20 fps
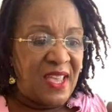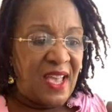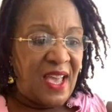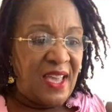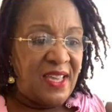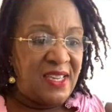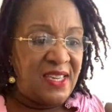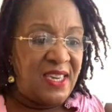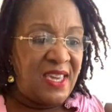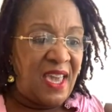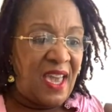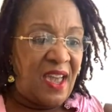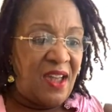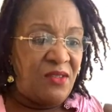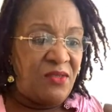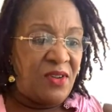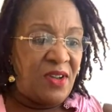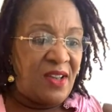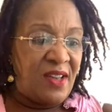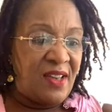Hi,
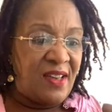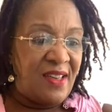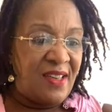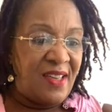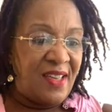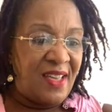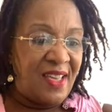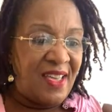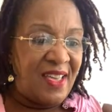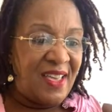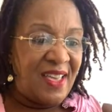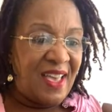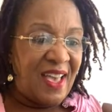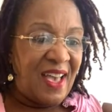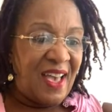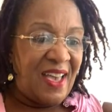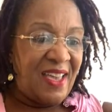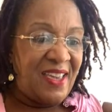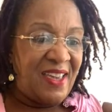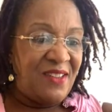Kiara.
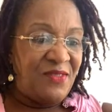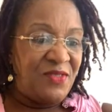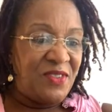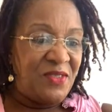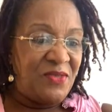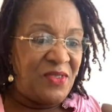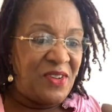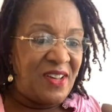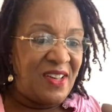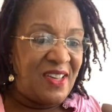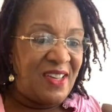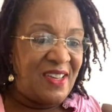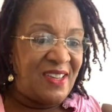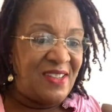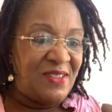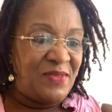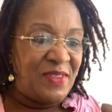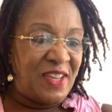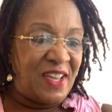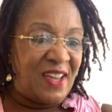Hi, everyone.
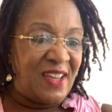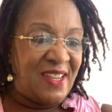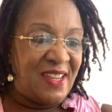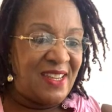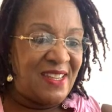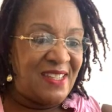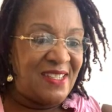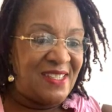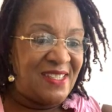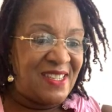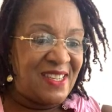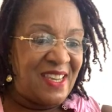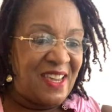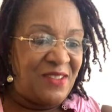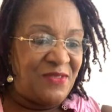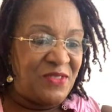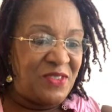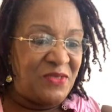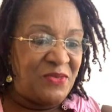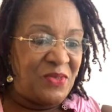Oh my God, I didn't see
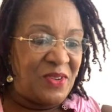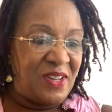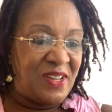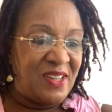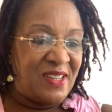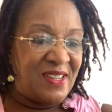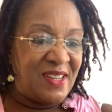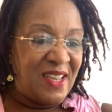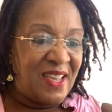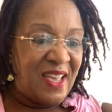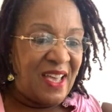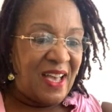everyone.